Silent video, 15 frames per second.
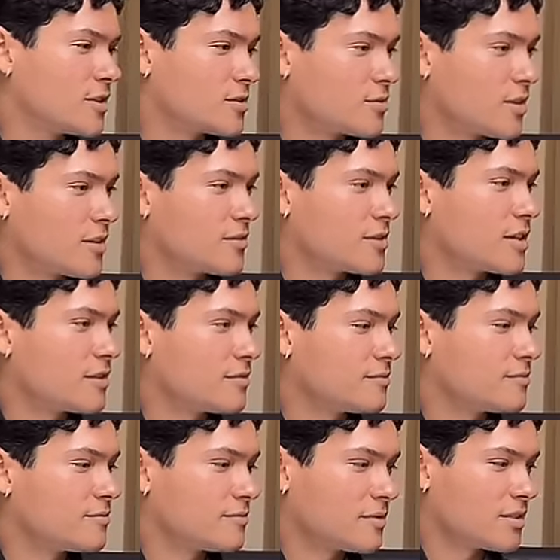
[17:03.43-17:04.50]
It's right there.
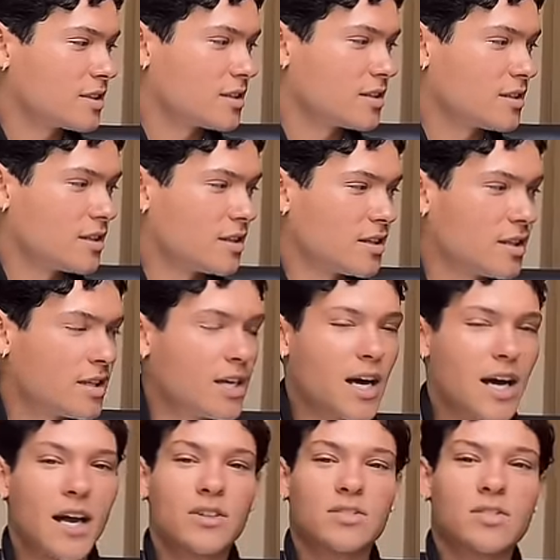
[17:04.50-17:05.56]
Mm-hmm.
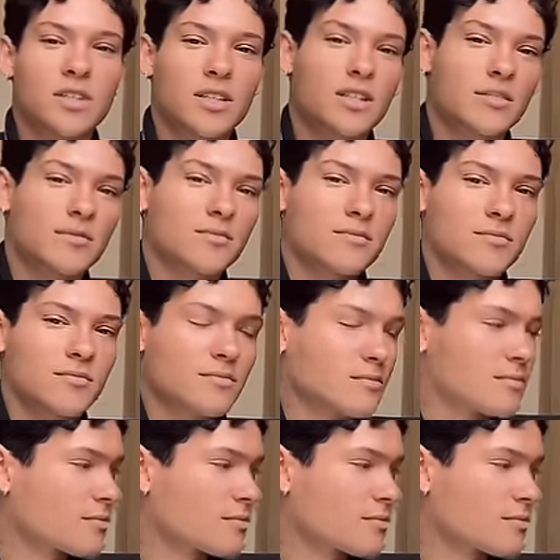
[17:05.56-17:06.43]
I actually...